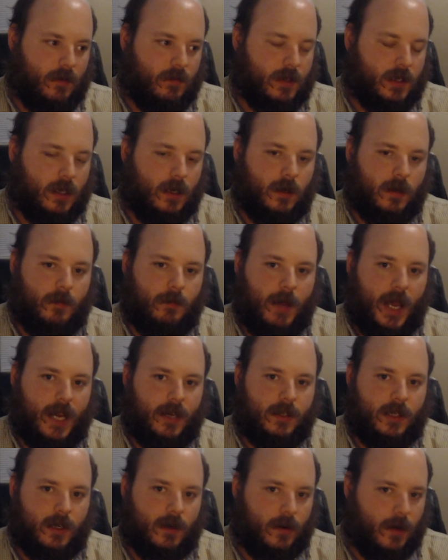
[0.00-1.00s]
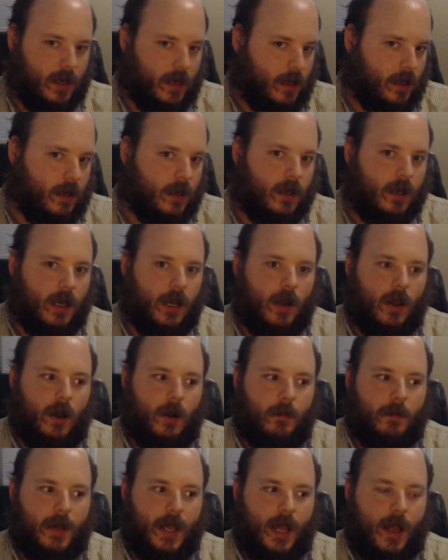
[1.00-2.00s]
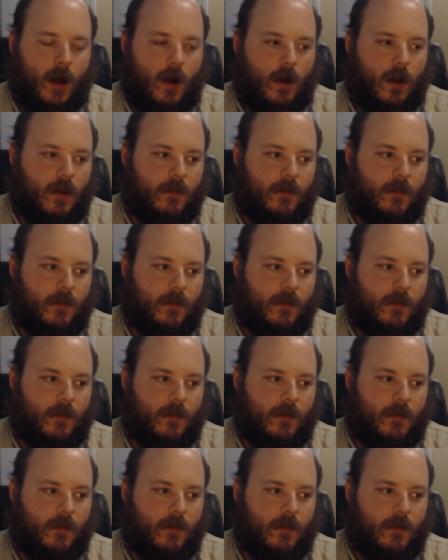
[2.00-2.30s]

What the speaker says: If it's a good bacteria, it'll help you out.